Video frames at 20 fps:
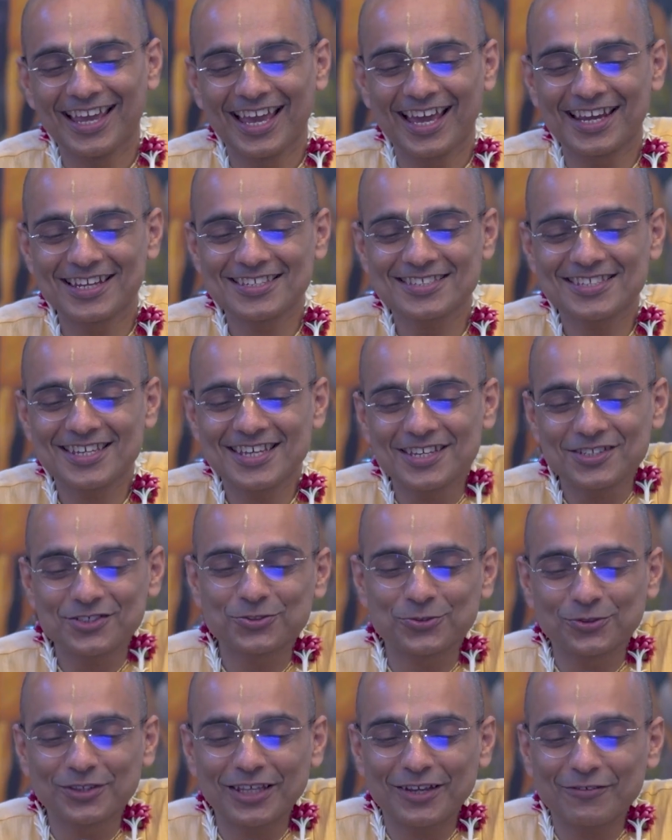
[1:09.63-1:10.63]
And he says,
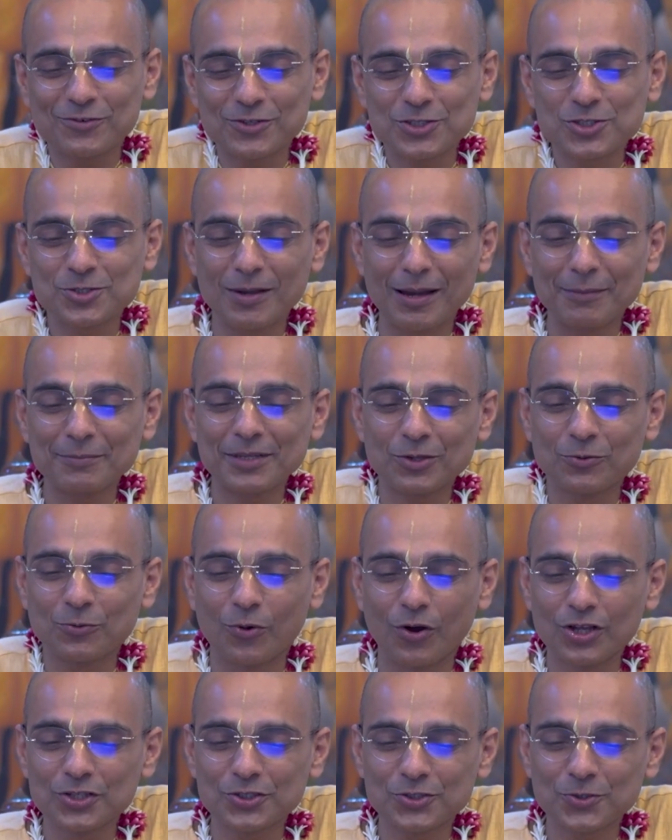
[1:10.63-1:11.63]
Shukdev Goswami
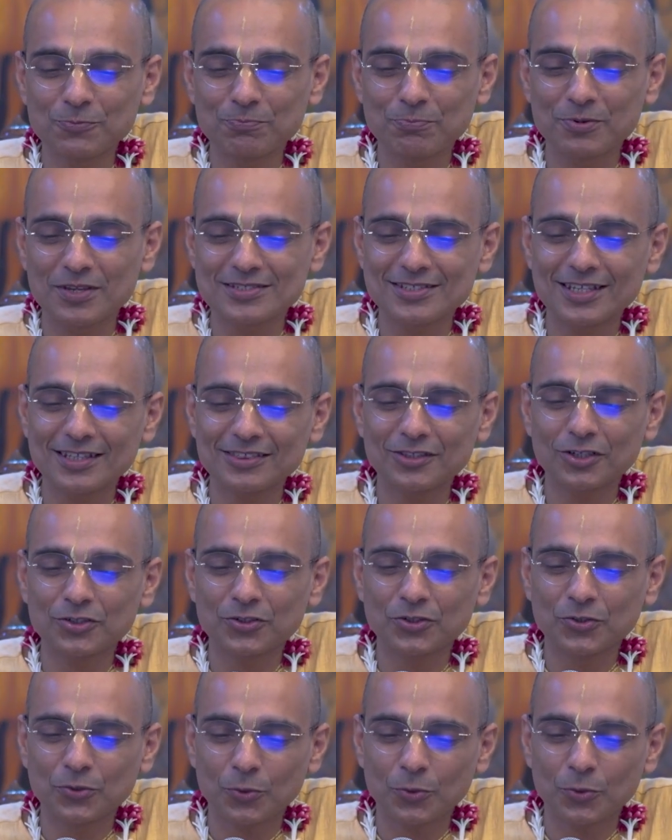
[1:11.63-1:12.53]
wants to present the